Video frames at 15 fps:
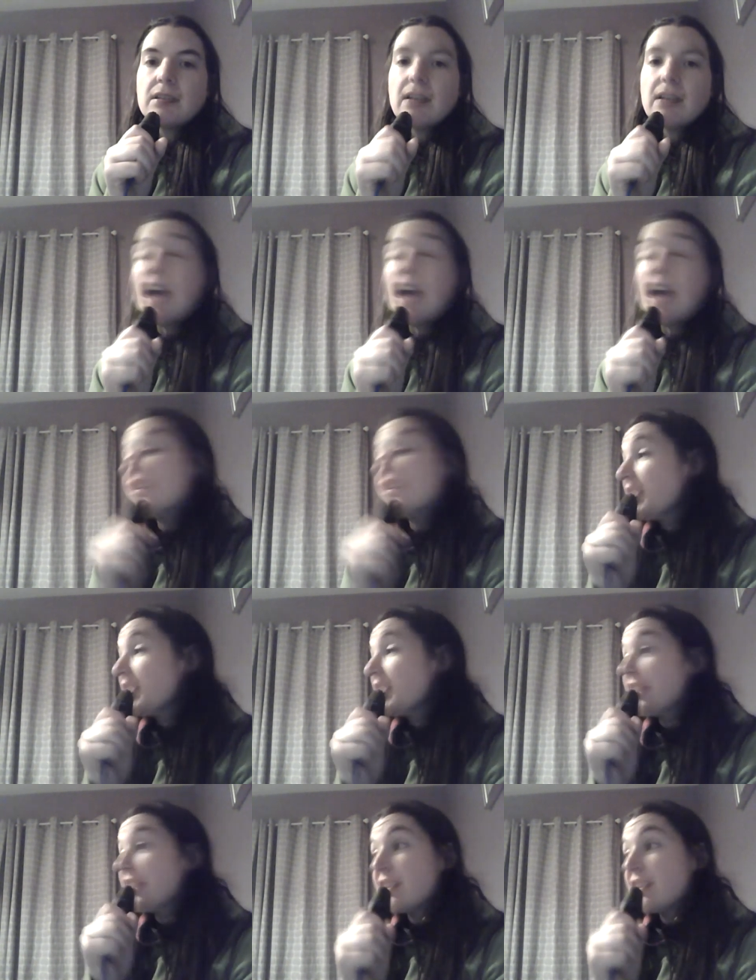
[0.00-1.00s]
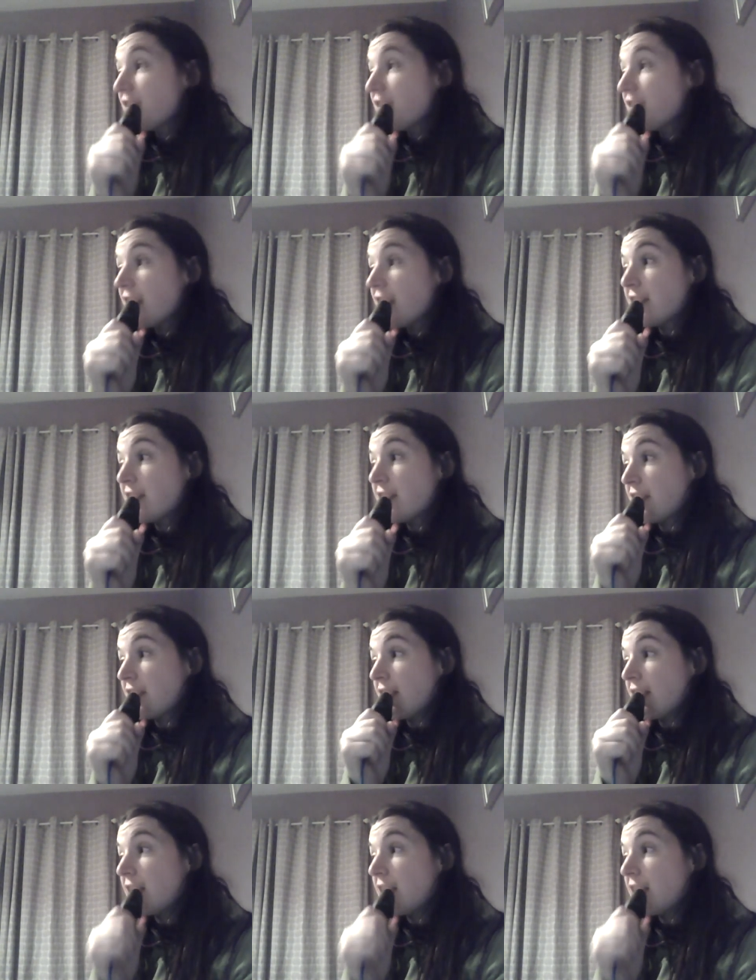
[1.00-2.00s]
I just think this is
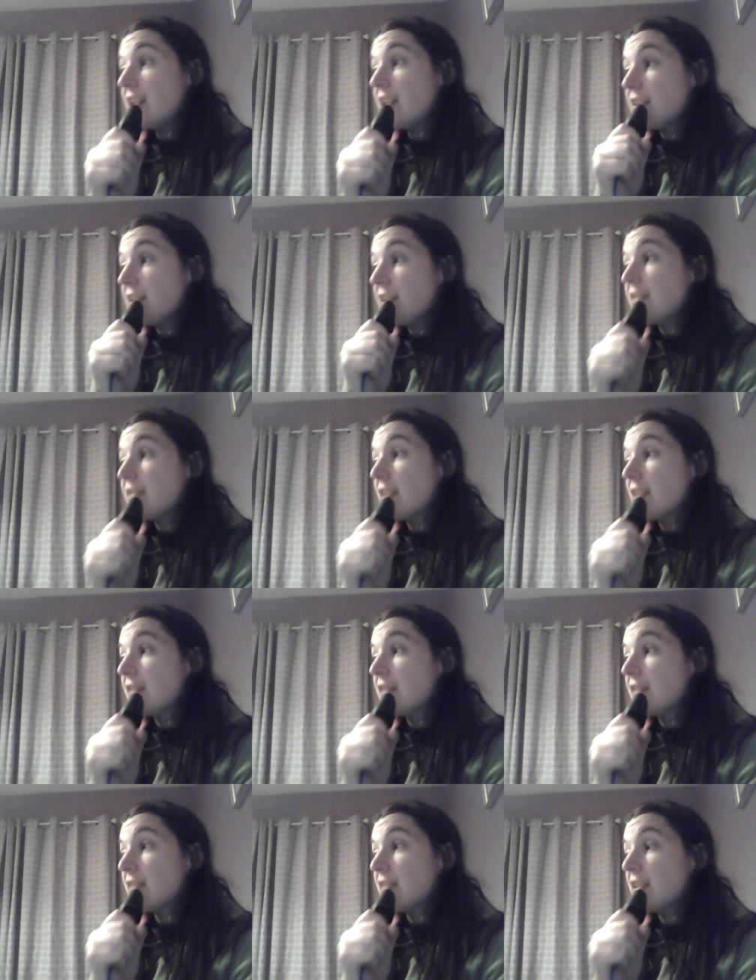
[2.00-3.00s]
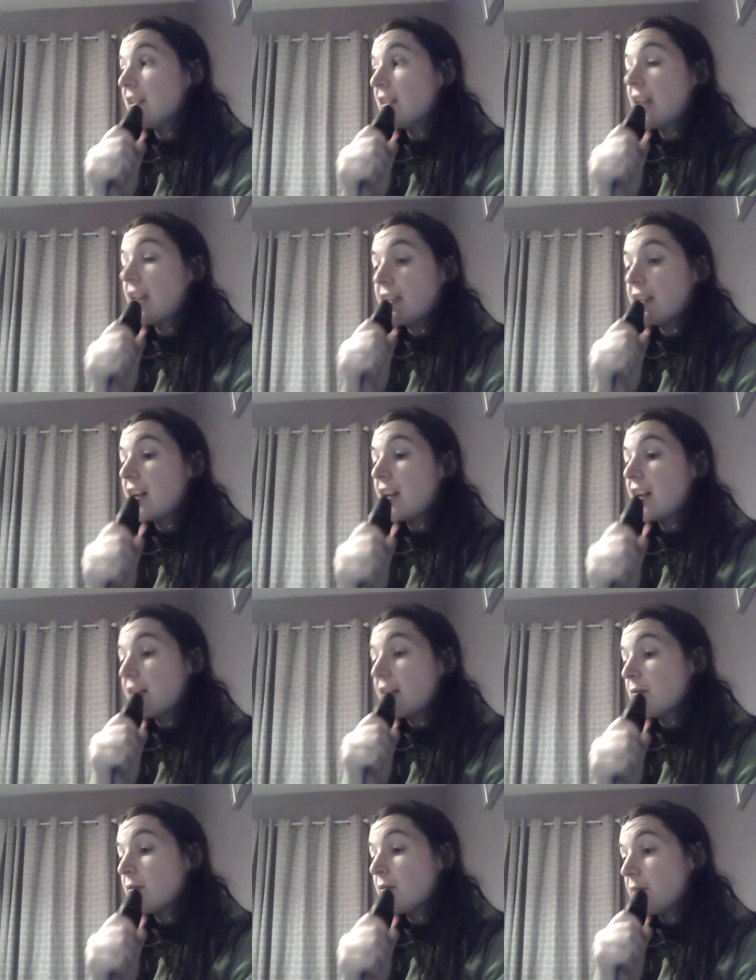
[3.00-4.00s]
jealousy. It is jealousy, and you guys
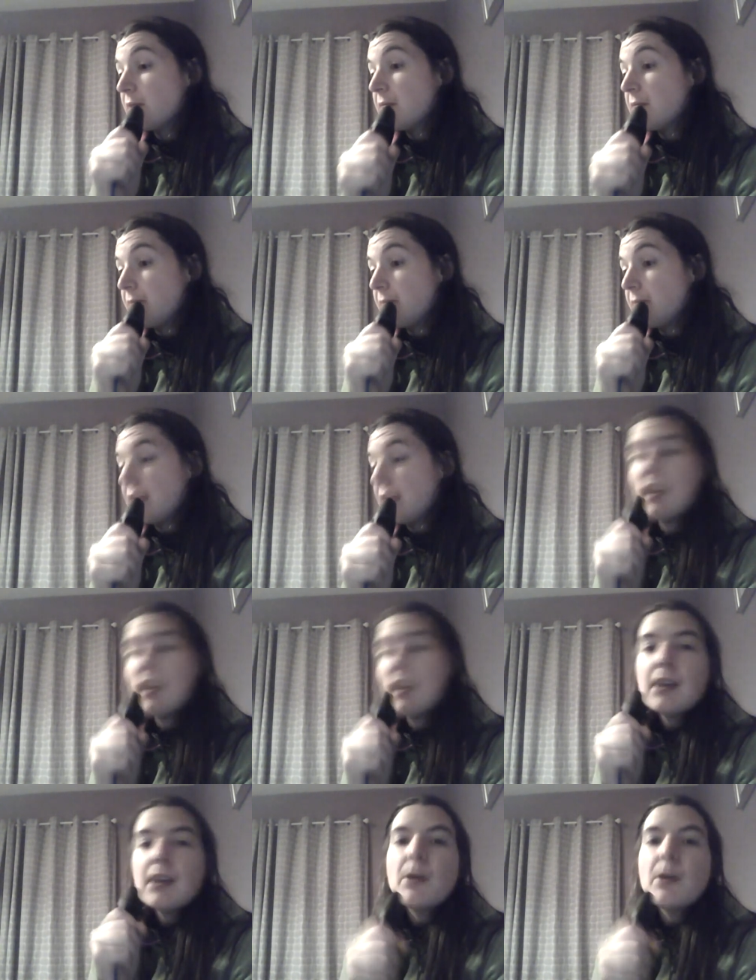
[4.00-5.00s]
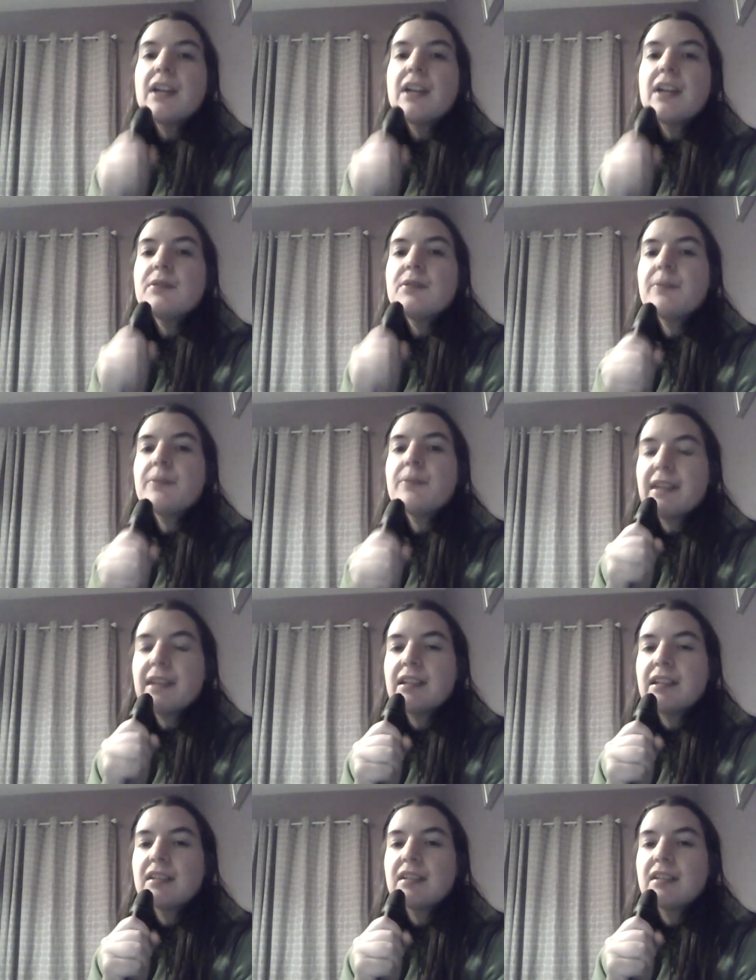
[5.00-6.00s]
are annoyed with me. Why are you
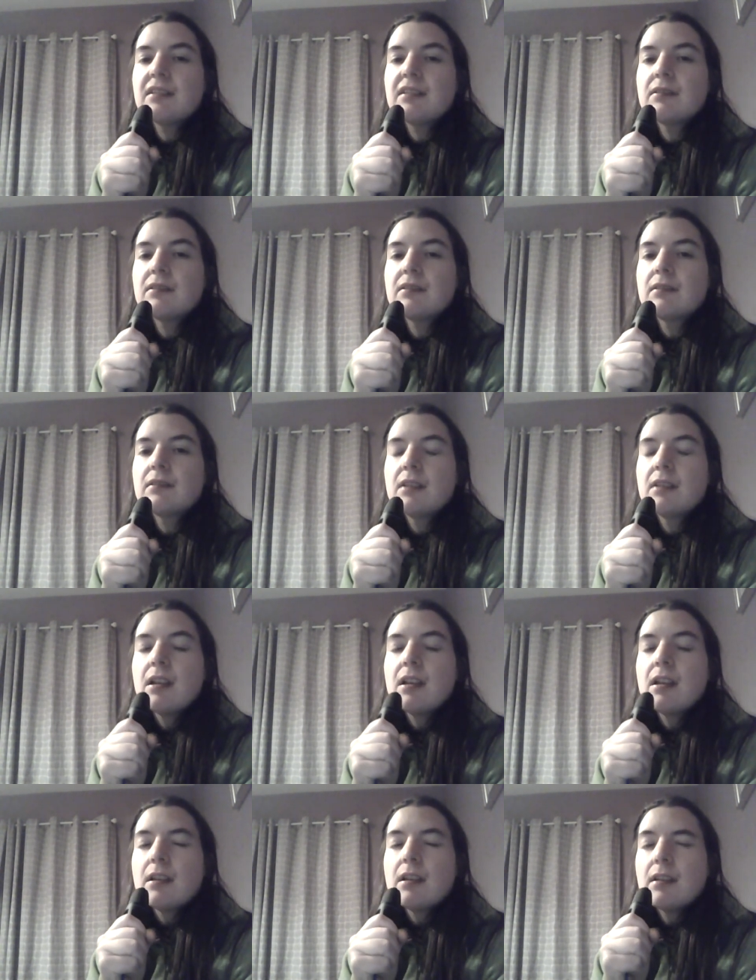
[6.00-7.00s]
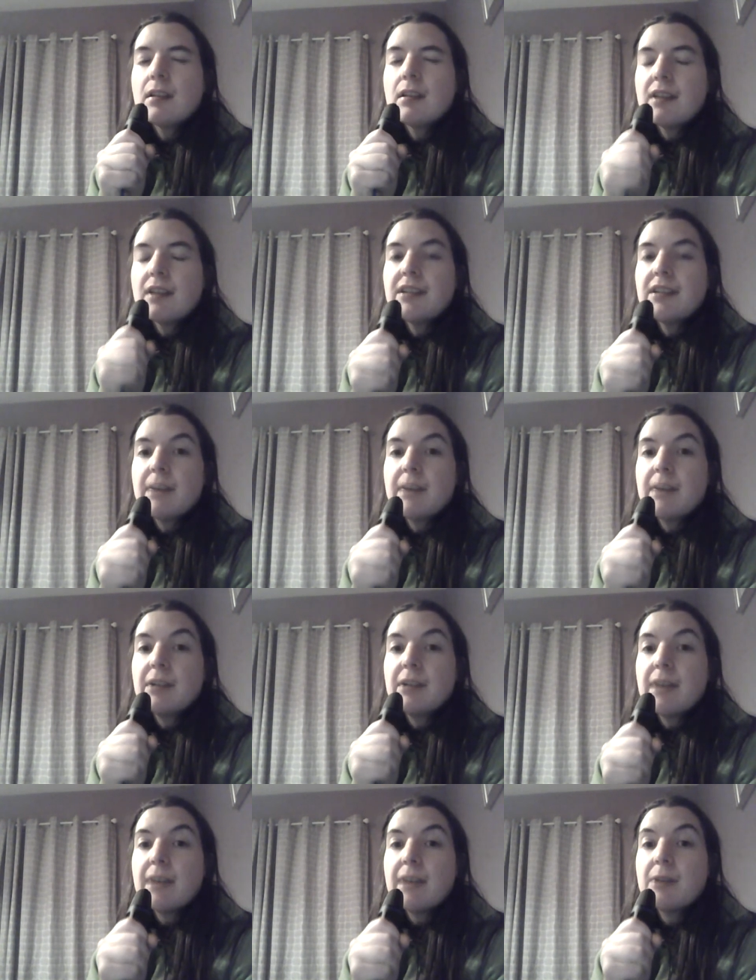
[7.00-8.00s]
spending lots of time on your
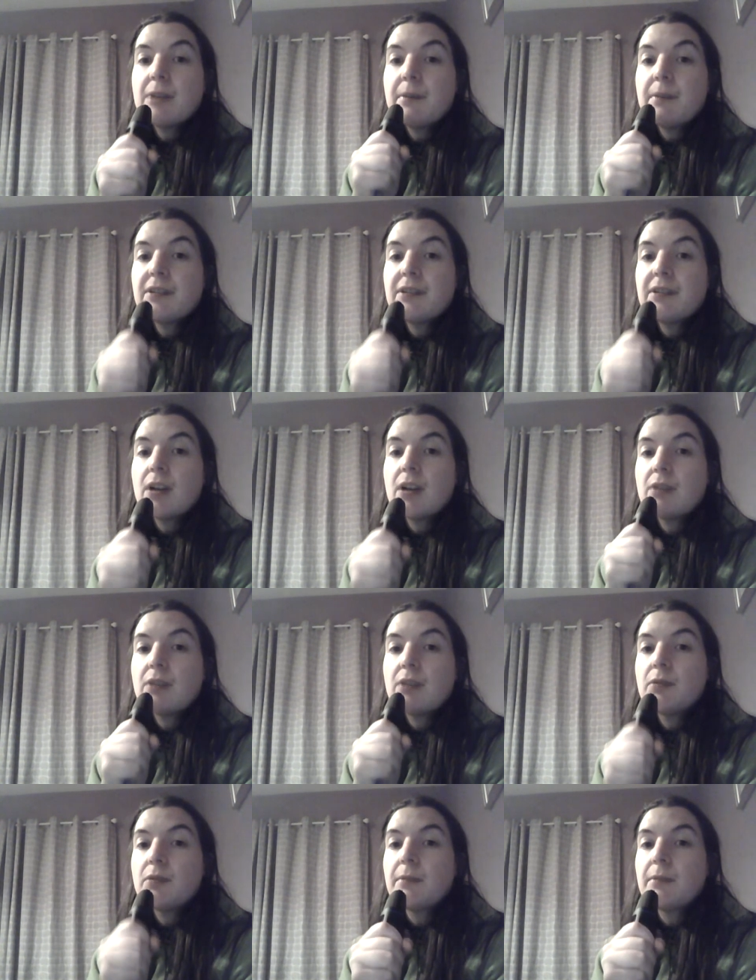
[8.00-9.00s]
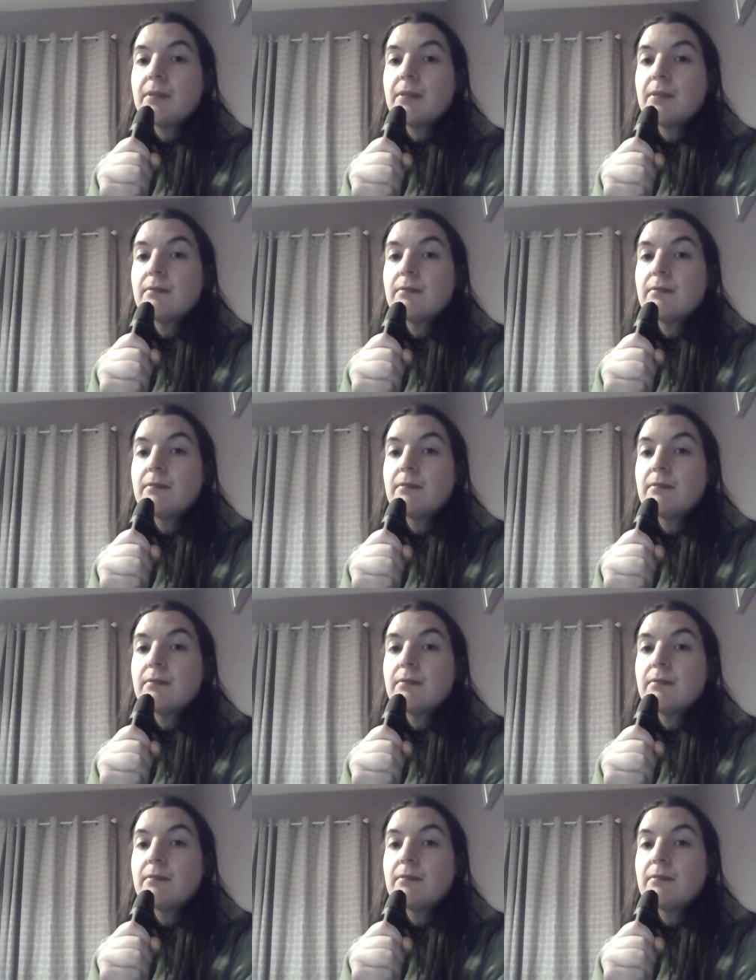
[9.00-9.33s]
laptop? It's not normal.